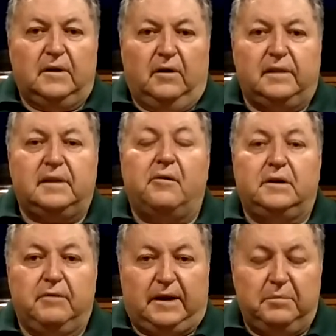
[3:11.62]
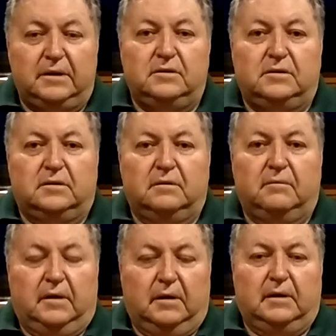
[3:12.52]
I thoroughly recommend
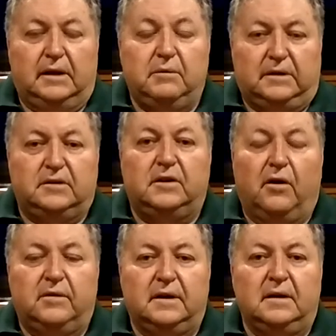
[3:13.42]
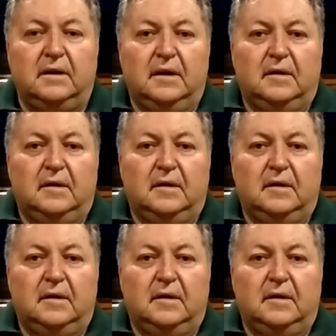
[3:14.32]
anyone to go there,